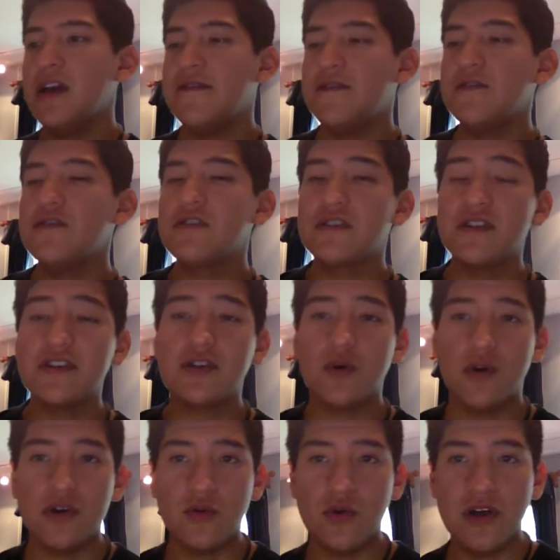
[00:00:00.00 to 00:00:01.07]
If you look on the
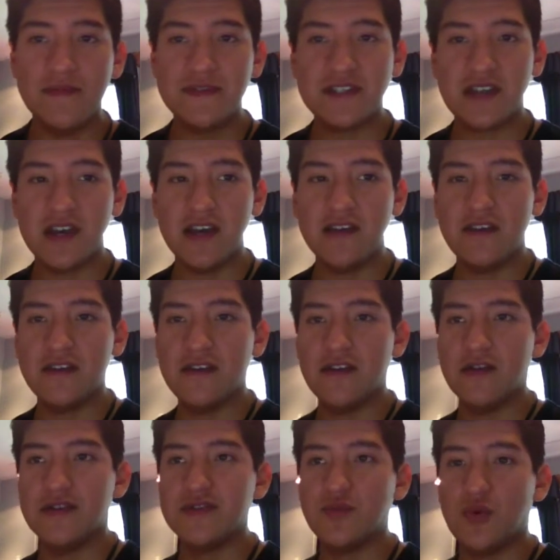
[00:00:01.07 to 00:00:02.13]
Toyota website,
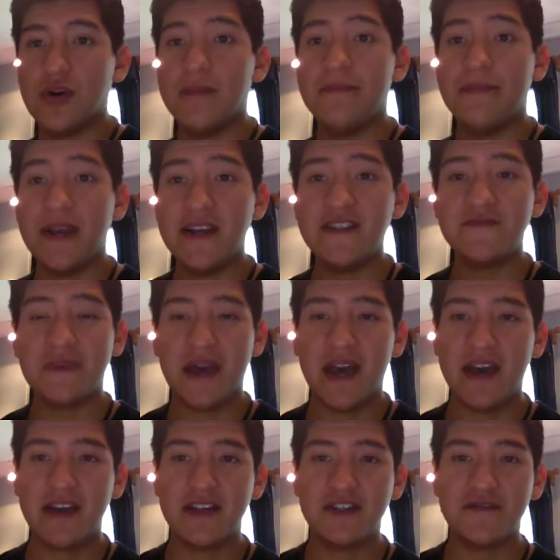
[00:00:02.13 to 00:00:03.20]
there is one base
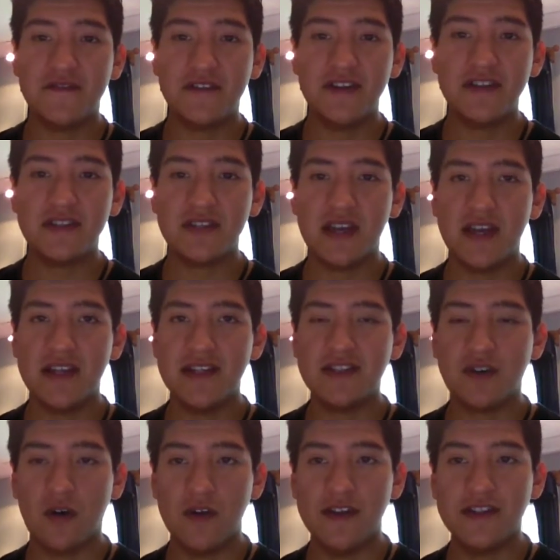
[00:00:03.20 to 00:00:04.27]
package for this, and that's
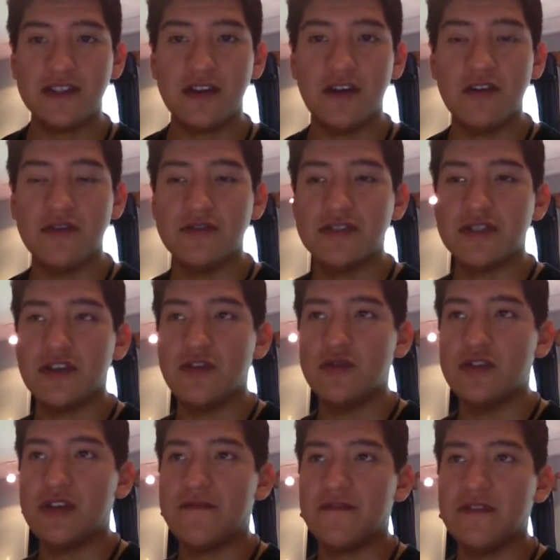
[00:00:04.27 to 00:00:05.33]
all they sell. There's no
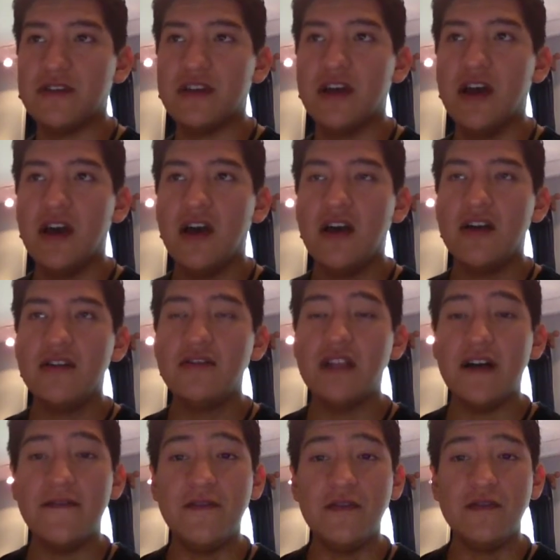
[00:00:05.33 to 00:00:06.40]
different
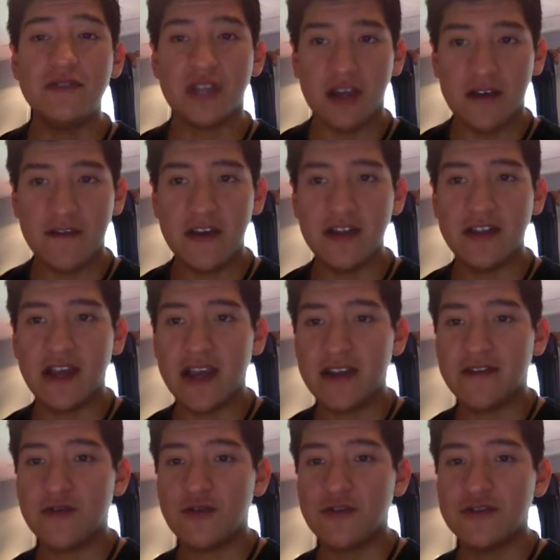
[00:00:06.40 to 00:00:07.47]
levels of a
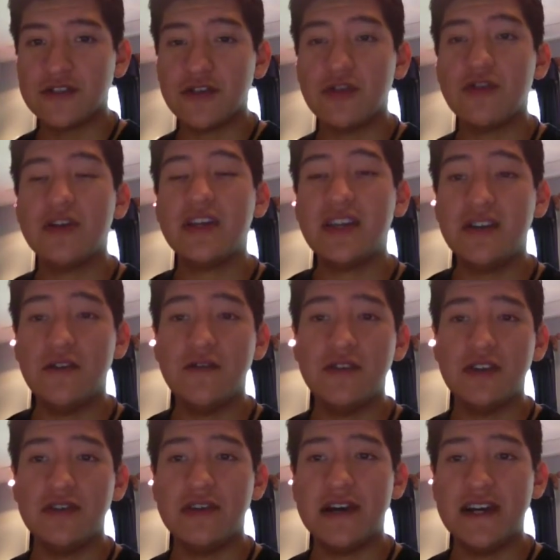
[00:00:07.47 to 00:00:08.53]
Land Cruiser here in
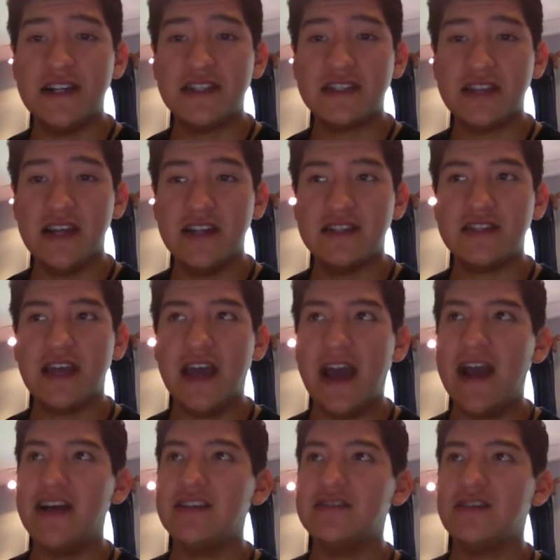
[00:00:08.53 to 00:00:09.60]
the United States
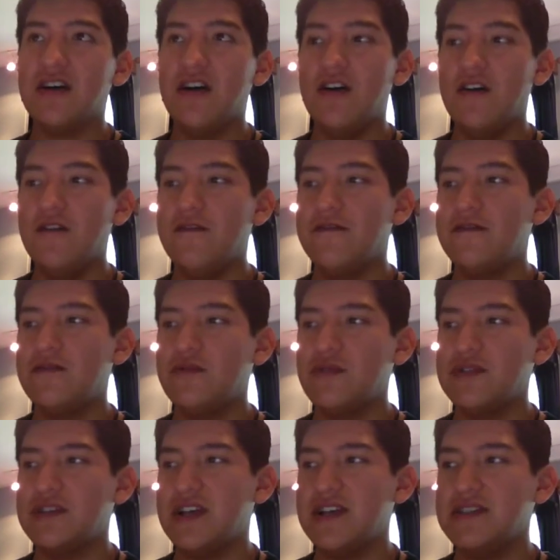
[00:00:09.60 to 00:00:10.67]
as of,
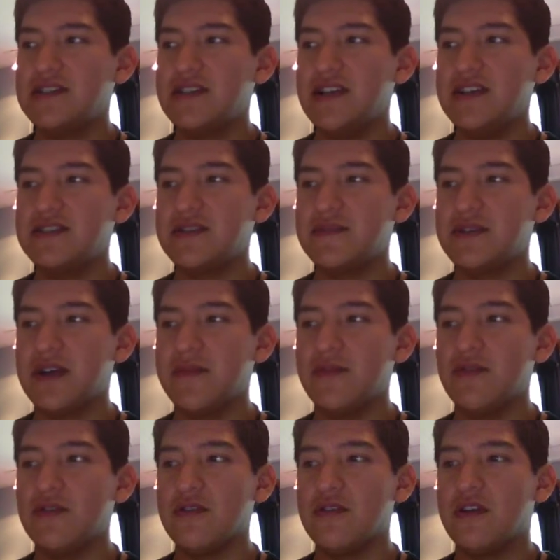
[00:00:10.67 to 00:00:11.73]
what day is today?
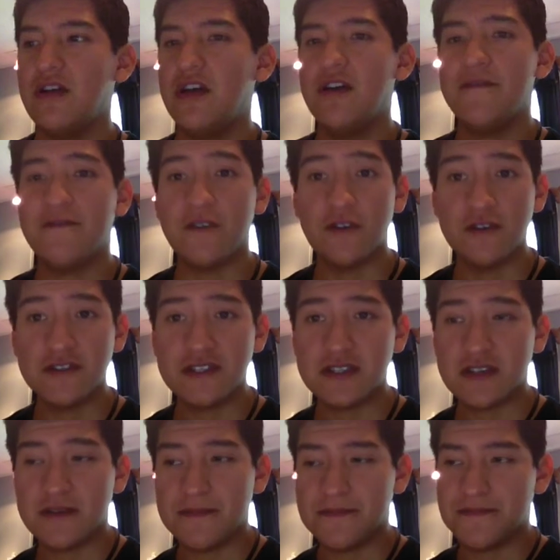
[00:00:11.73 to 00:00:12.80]
September 1st.